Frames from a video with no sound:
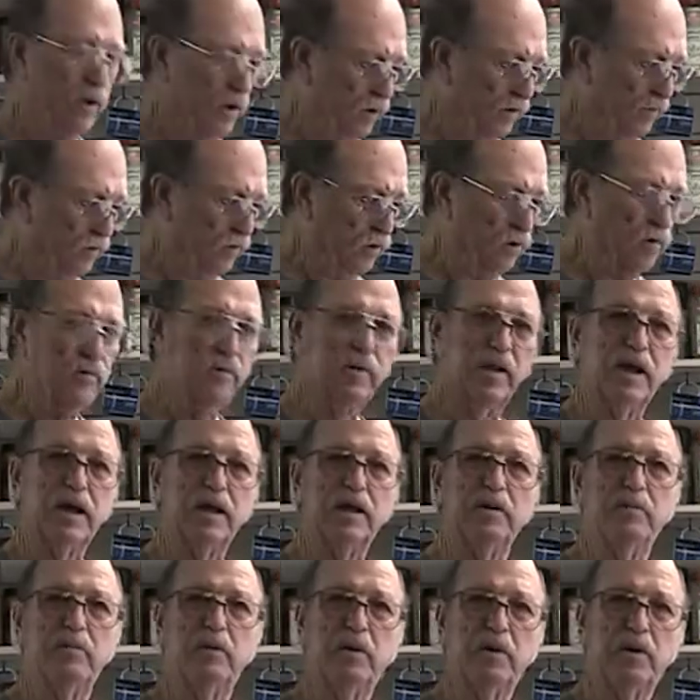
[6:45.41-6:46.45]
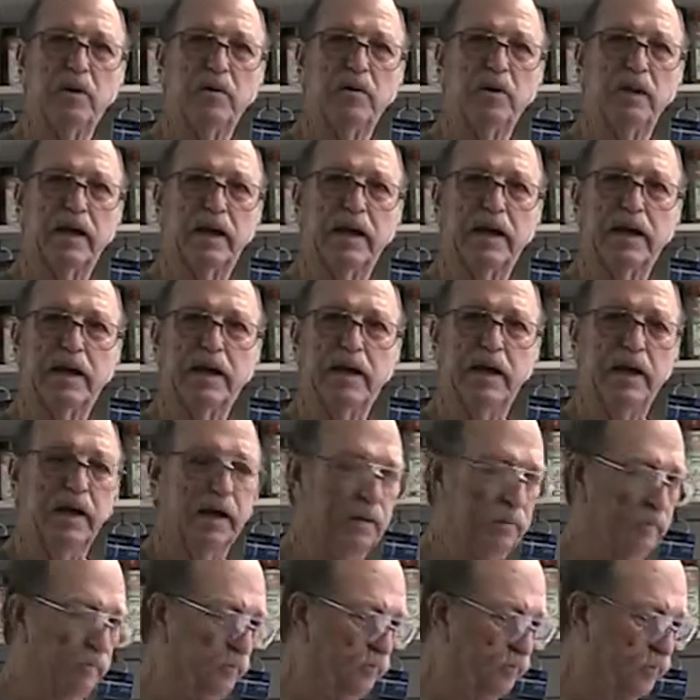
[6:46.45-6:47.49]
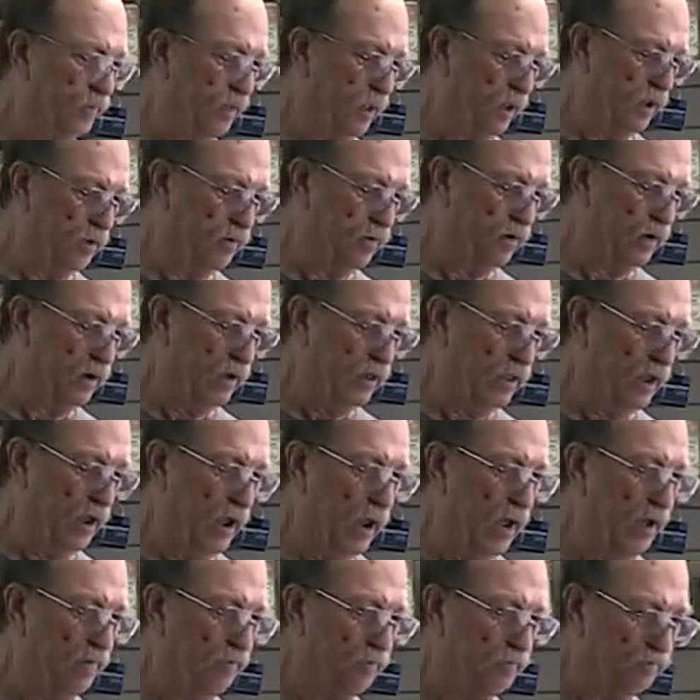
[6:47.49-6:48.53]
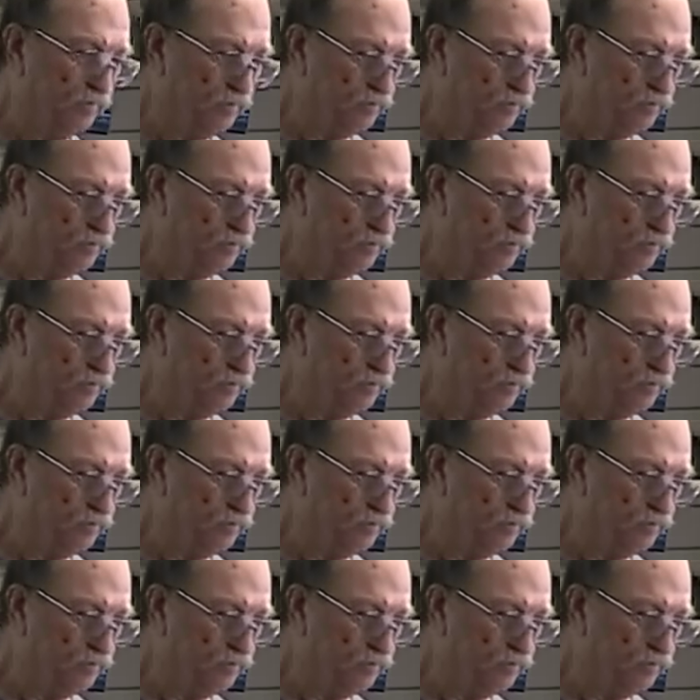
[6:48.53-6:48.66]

First thing in the morning when I get up, I drink that.